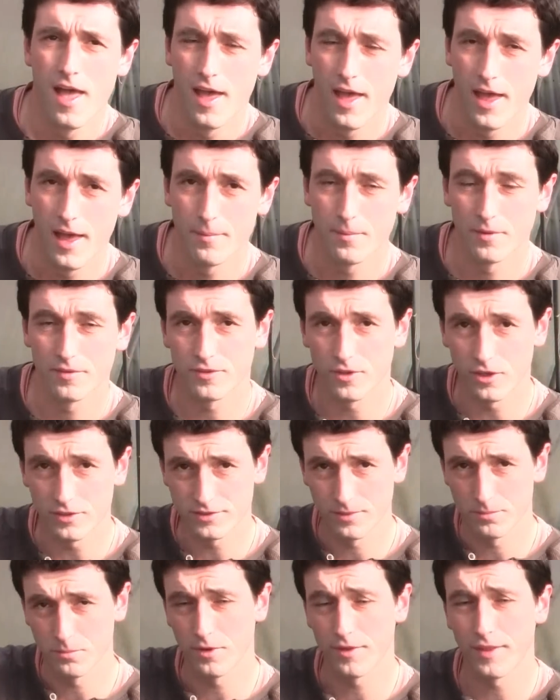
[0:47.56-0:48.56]
Of
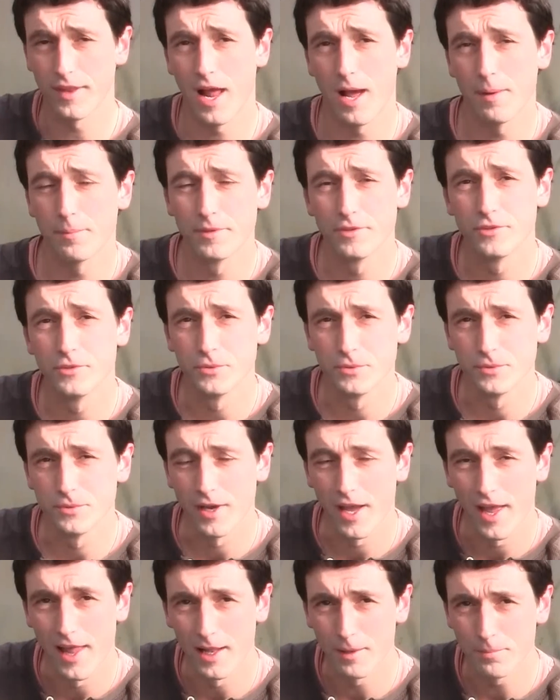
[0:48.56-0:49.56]
course, I'm more than happy to
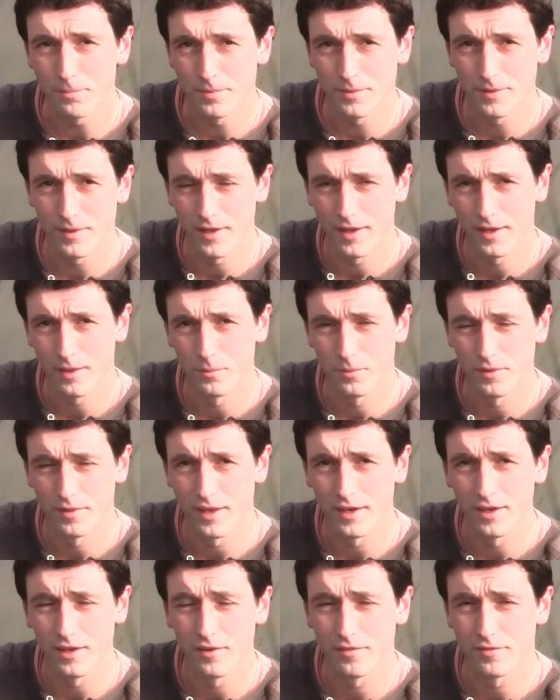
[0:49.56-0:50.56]
help
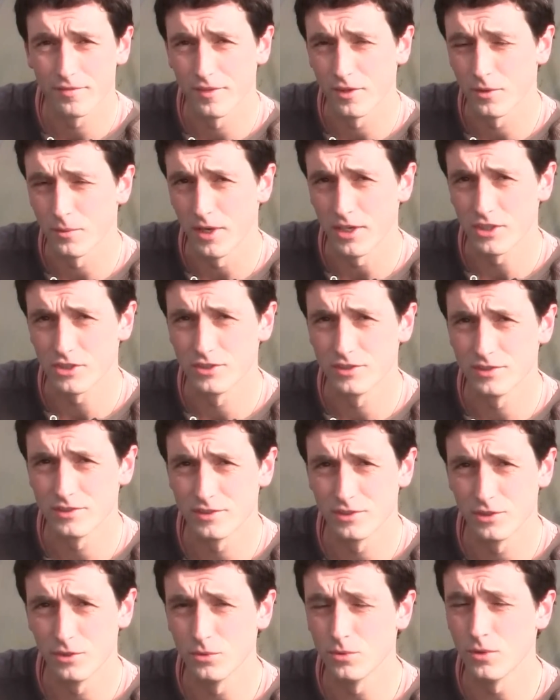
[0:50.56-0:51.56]
with any of the
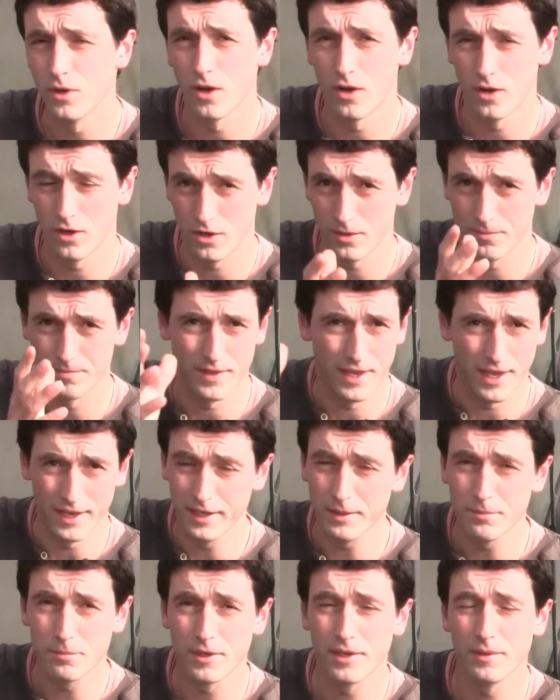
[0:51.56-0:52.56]
questions you or
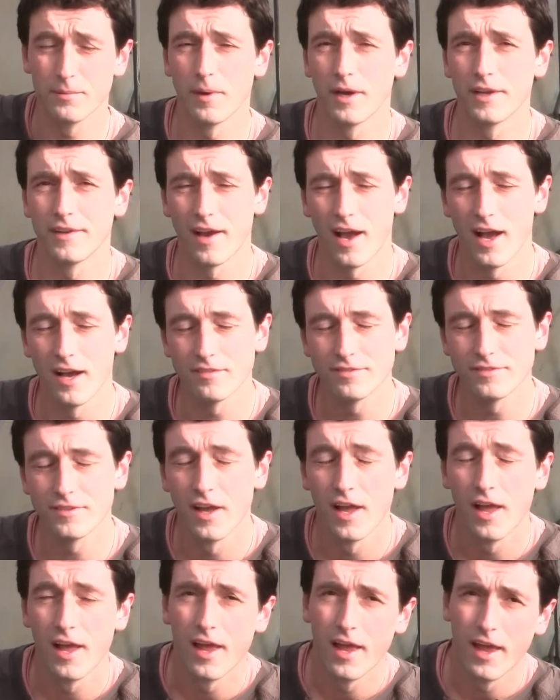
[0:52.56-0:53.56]
anybody might have.
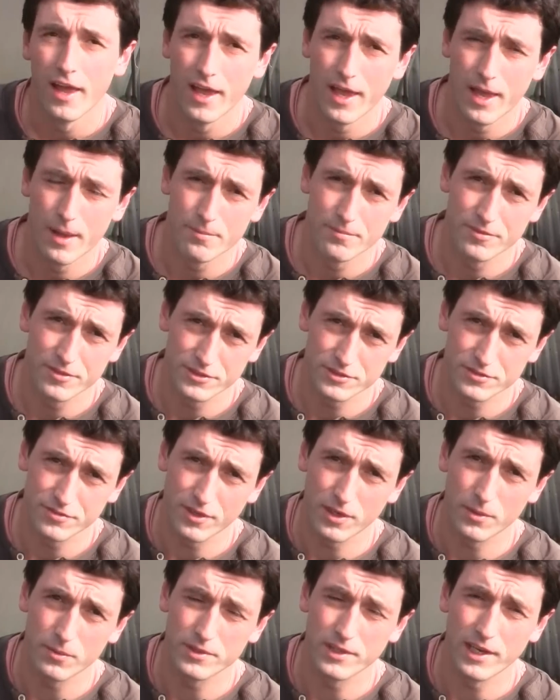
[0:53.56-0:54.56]
First
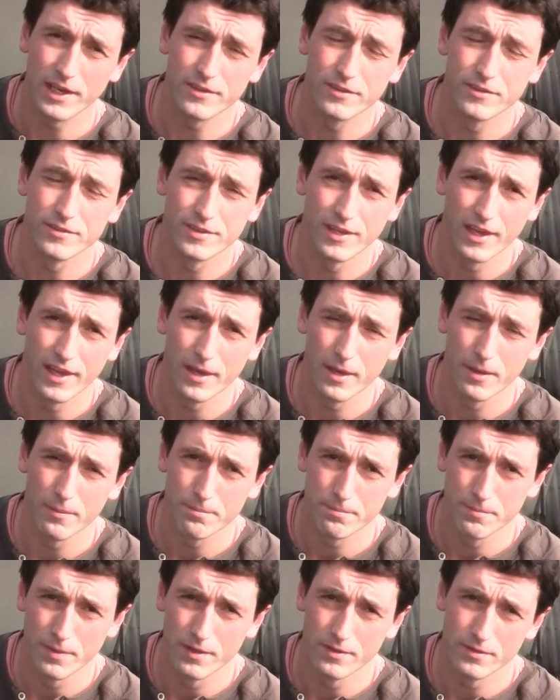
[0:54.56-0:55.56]
of all, I would like to say,
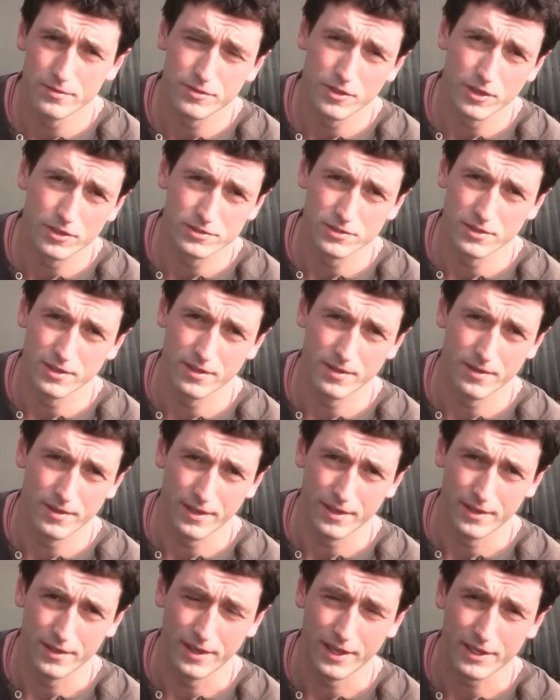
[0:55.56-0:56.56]
of course, an
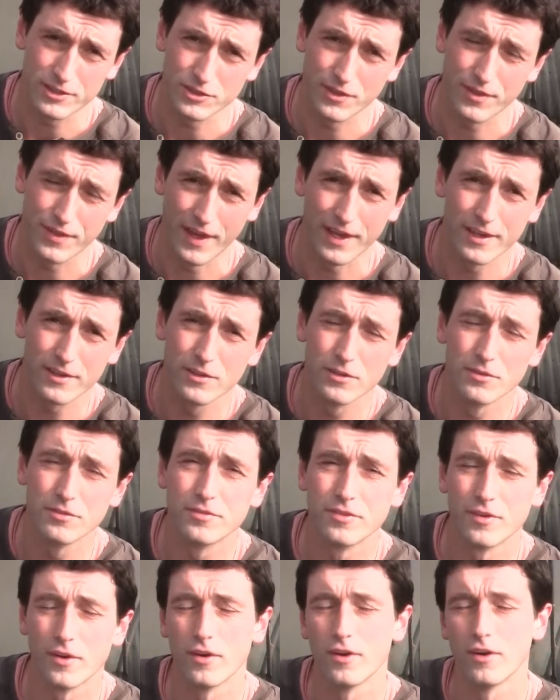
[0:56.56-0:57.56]
extra thank you
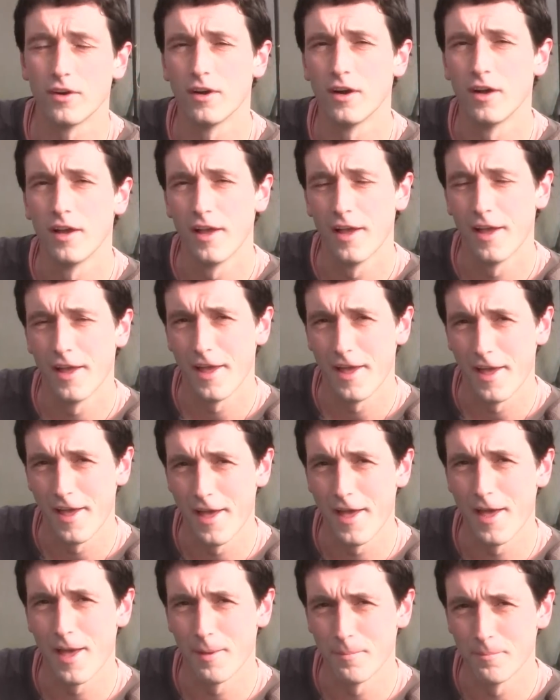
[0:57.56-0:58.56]
for,
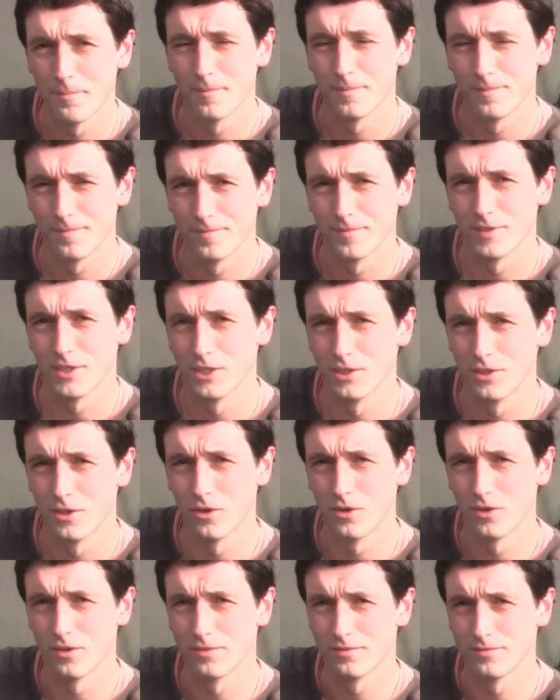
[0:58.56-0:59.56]
you
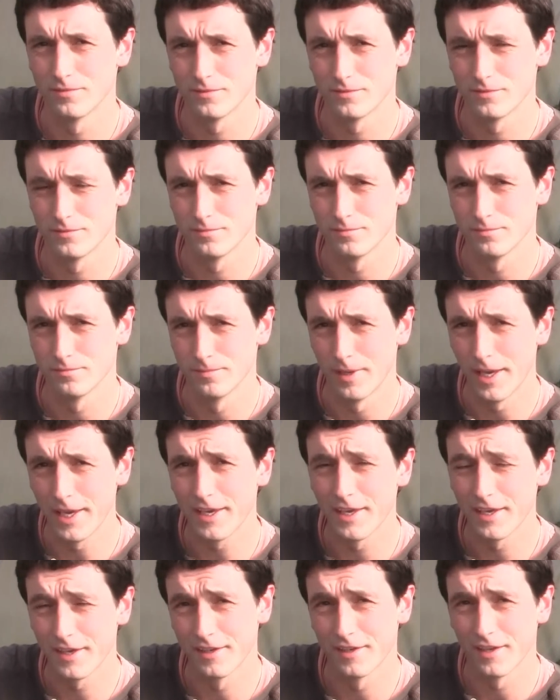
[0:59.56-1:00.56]
know,
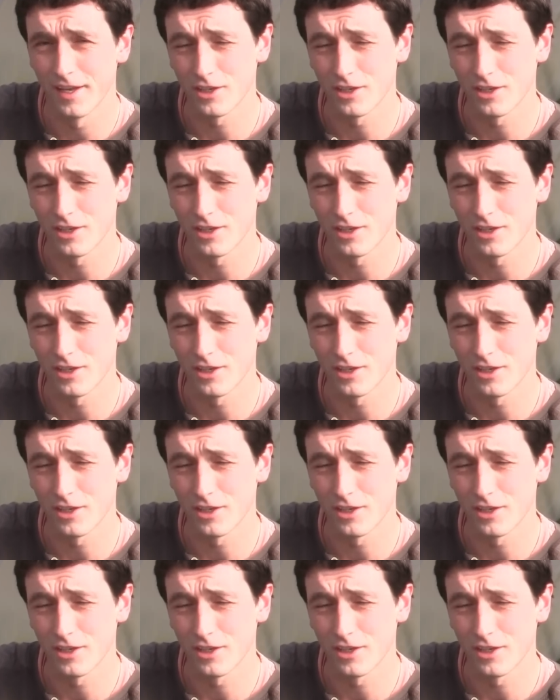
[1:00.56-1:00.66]
making an